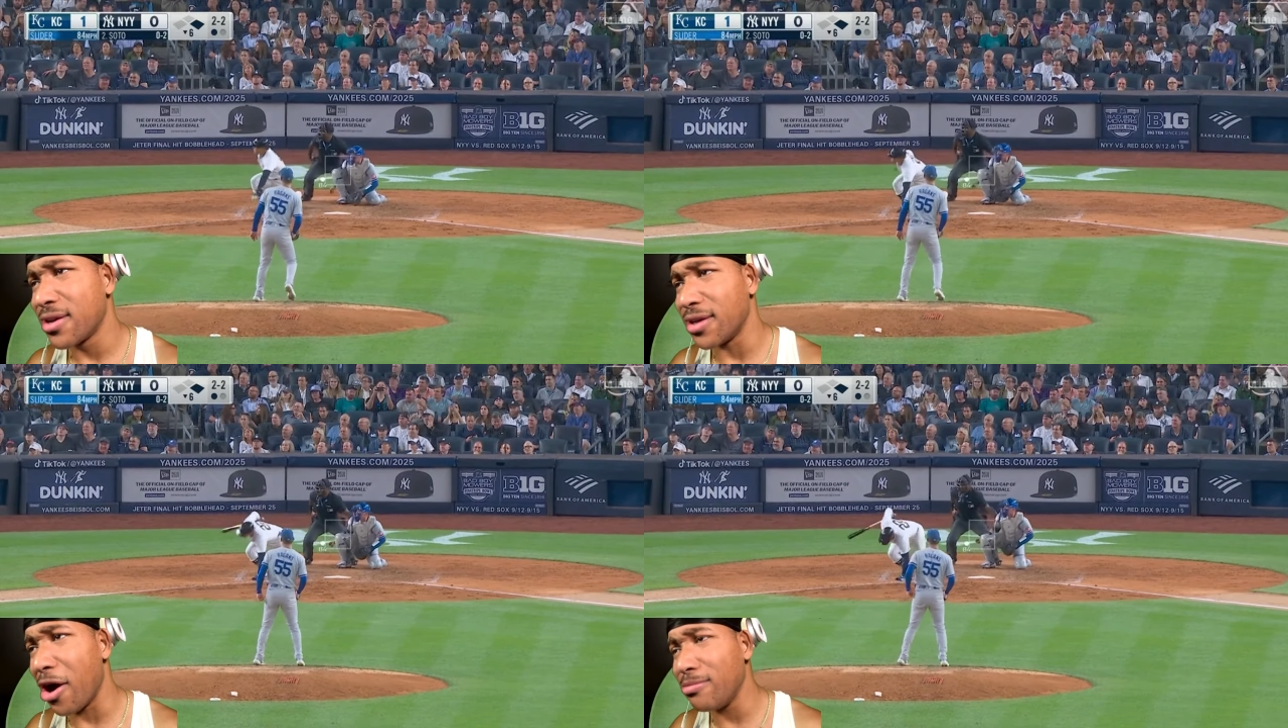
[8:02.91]

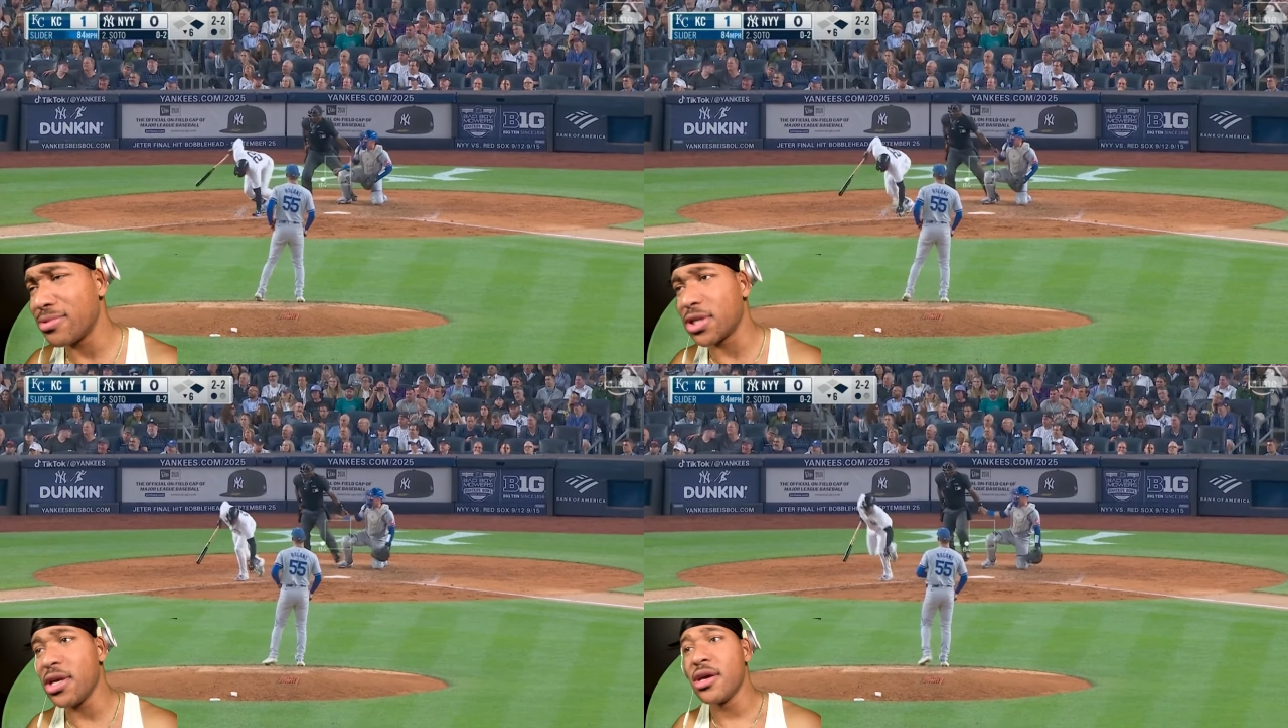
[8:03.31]
Yup.
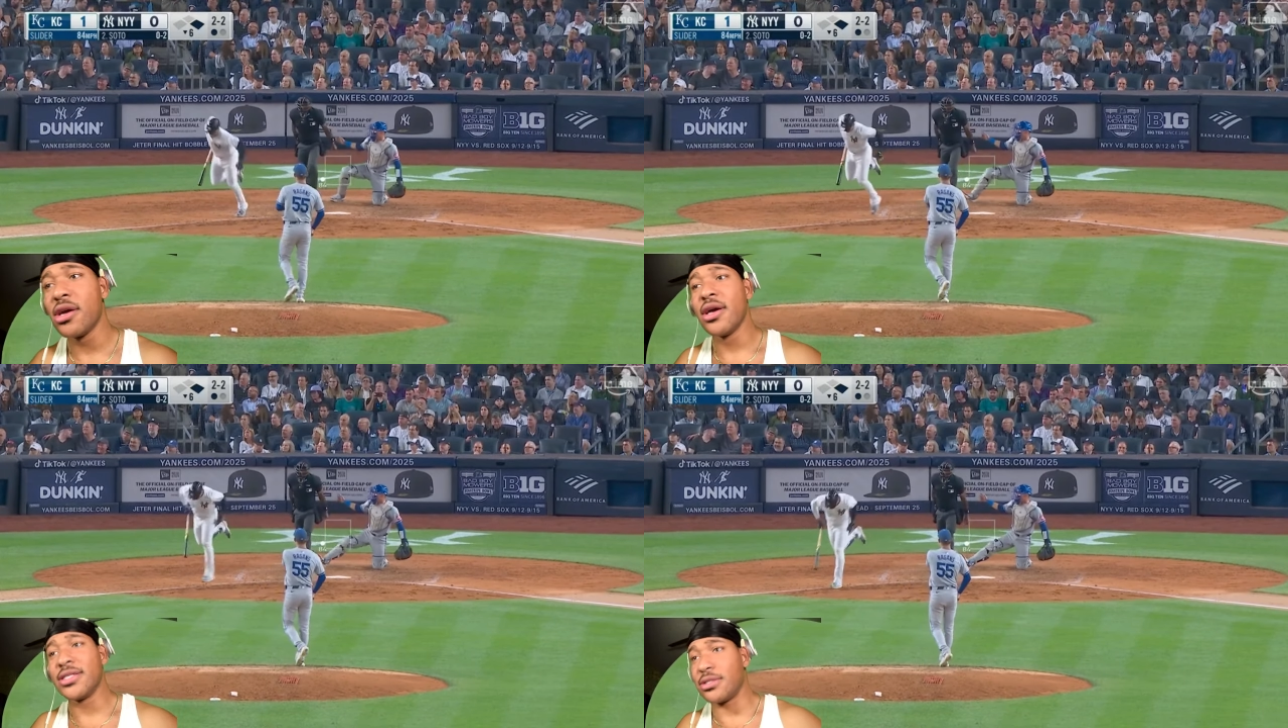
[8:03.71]
See?
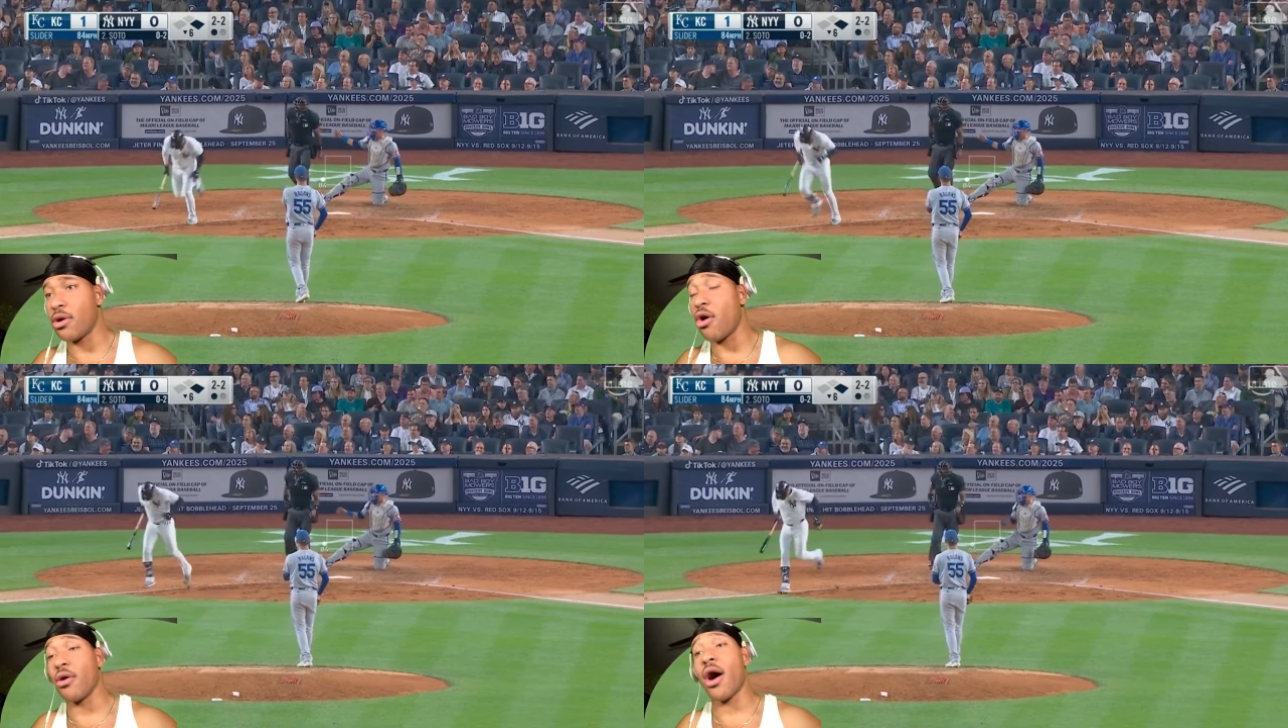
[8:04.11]

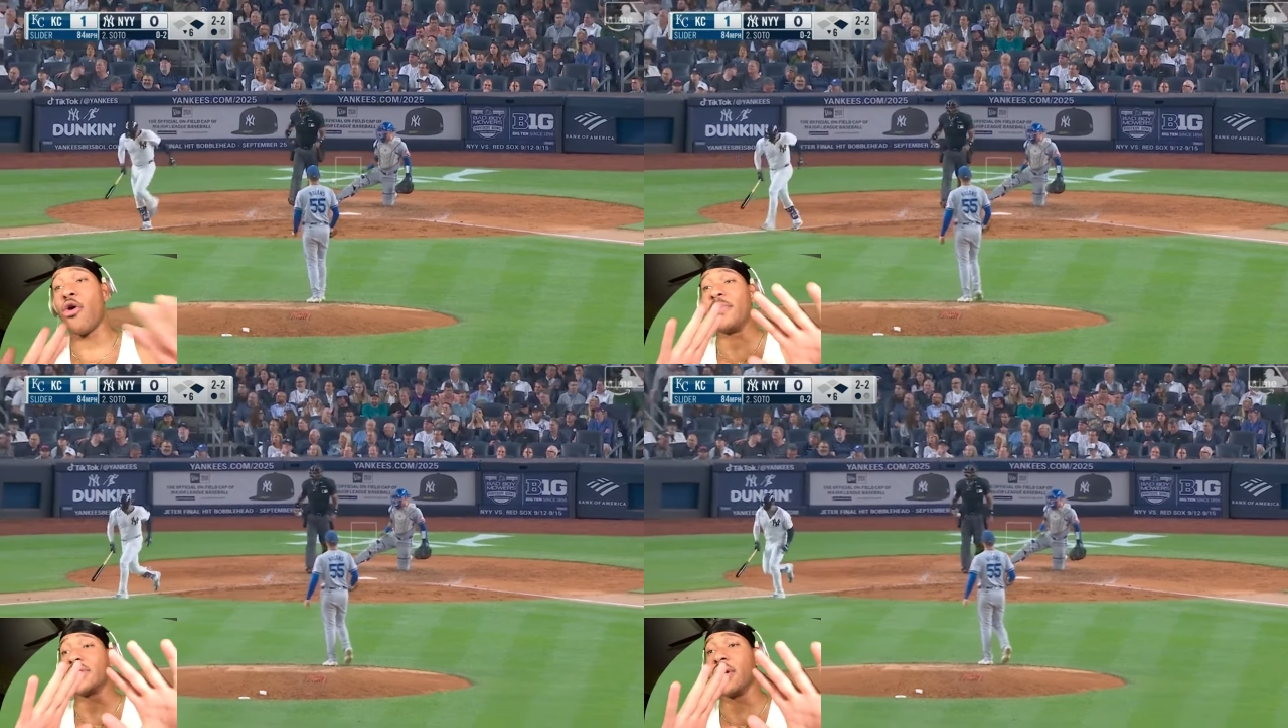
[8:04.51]
Oh, I
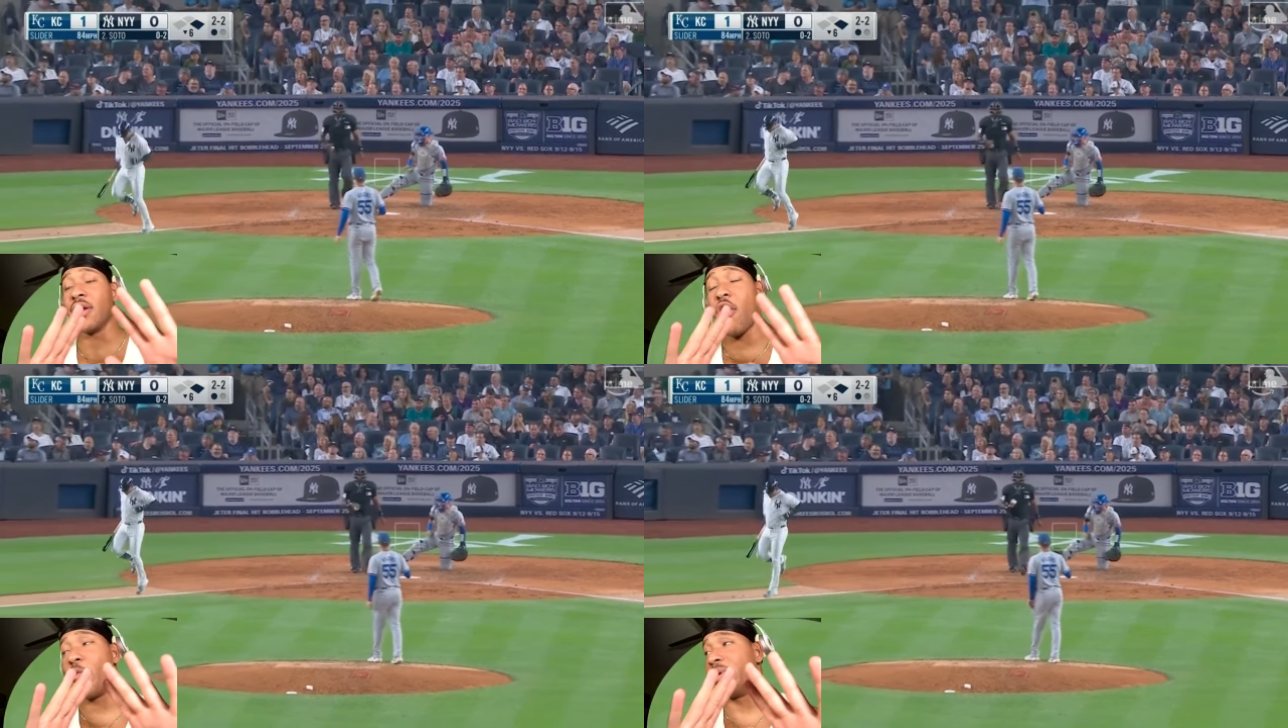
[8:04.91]
hope he's good.
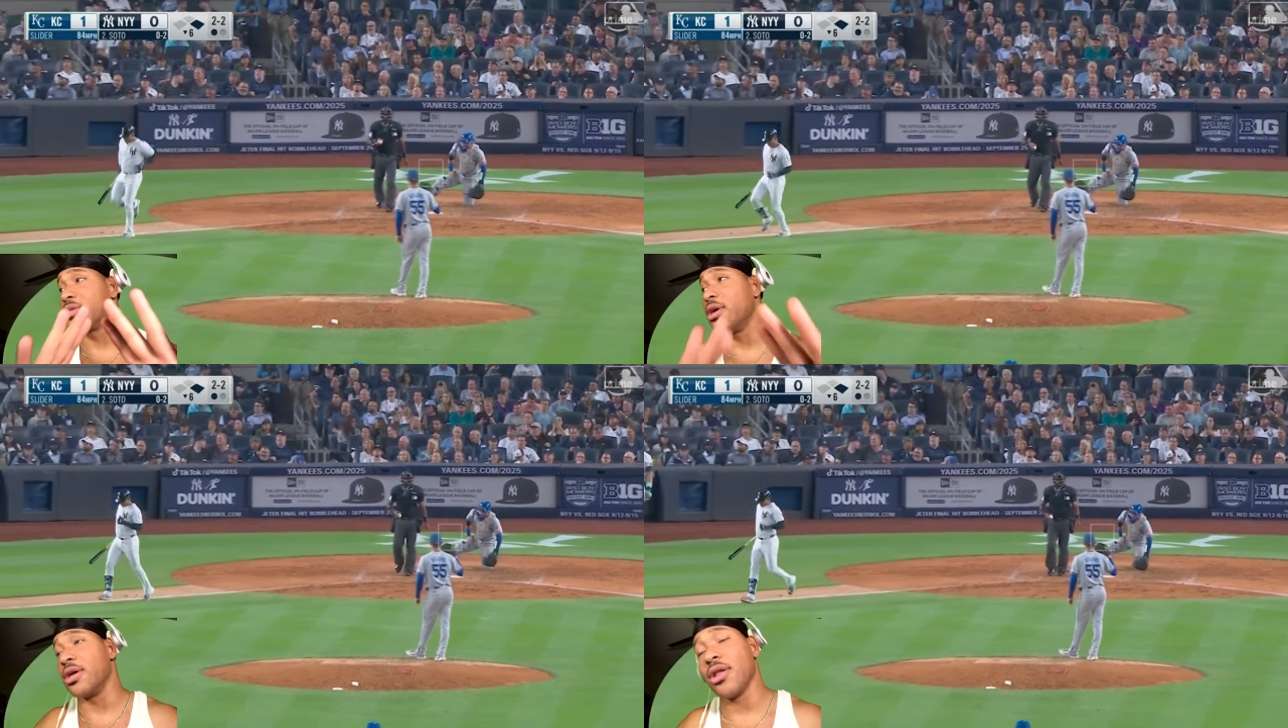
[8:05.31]
I hope he's
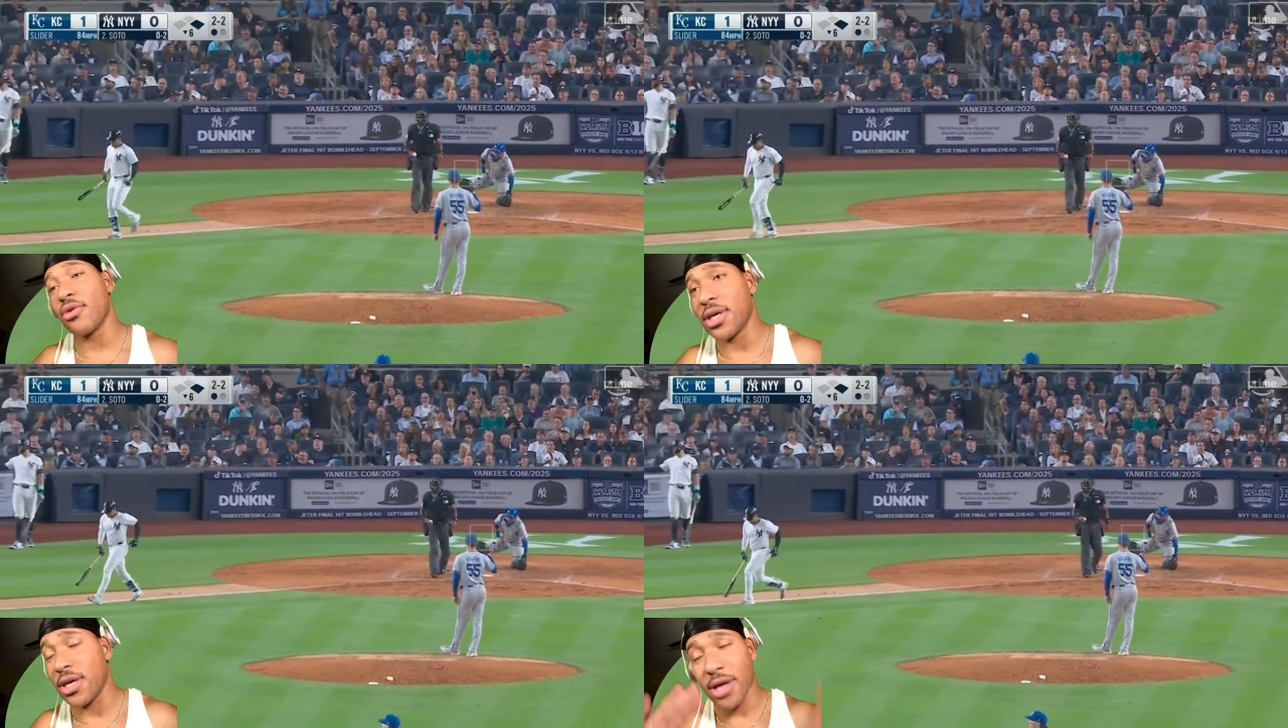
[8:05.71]
good. Low key.